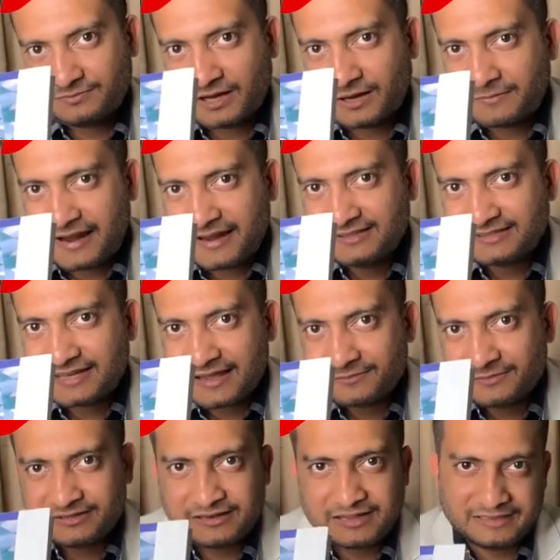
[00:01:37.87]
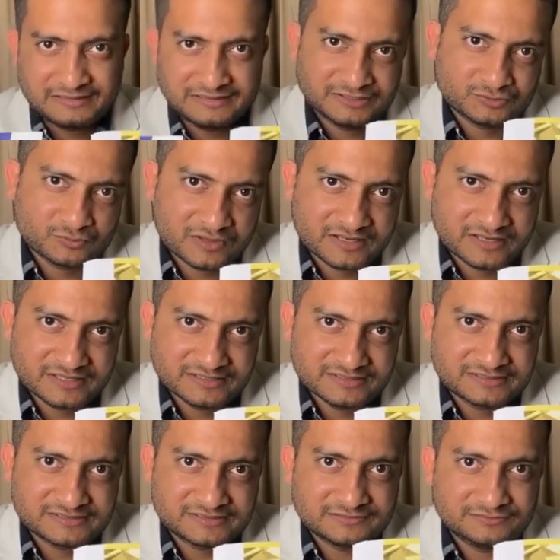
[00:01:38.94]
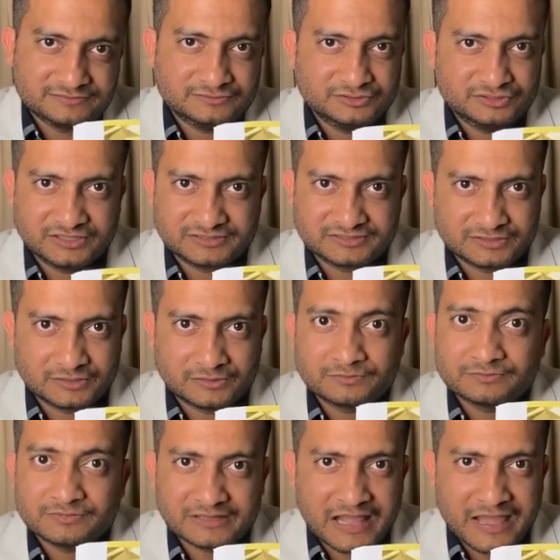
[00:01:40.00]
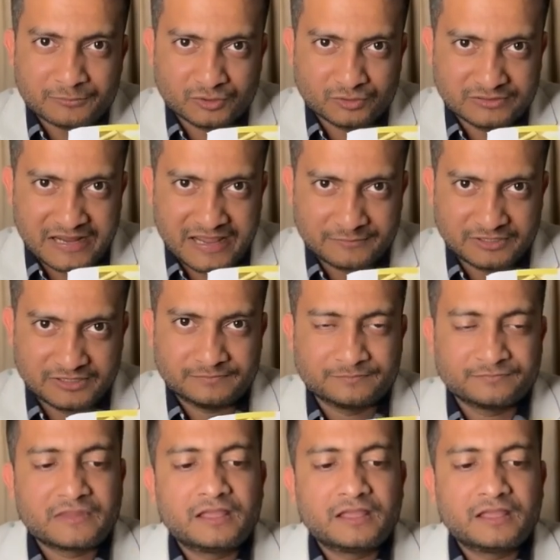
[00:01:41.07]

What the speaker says: a mined diamond and this one is just a lab grown diamond.